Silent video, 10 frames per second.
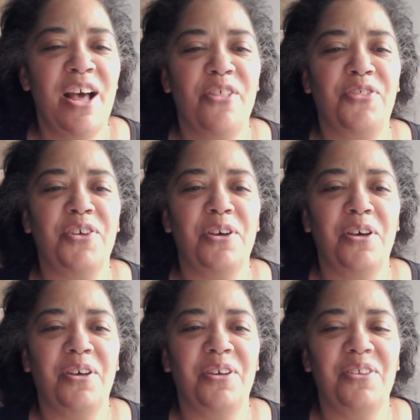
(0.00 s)

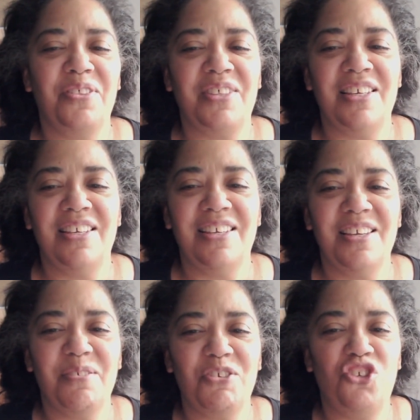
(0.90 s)

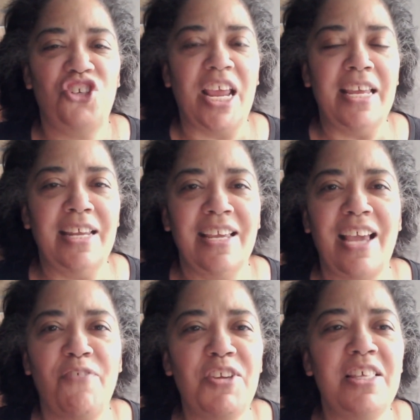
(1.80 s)
The shading,
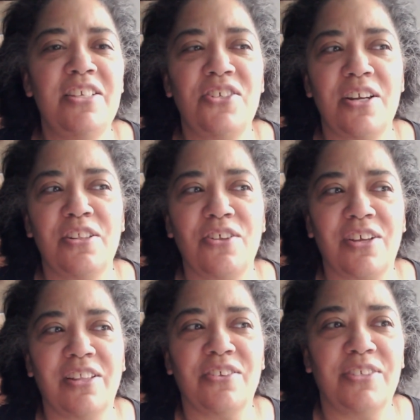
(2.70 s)
everything's going to look
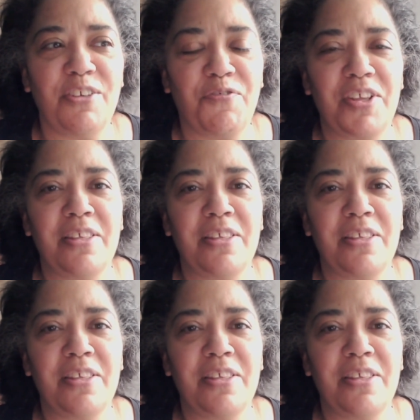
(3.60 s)
a little different.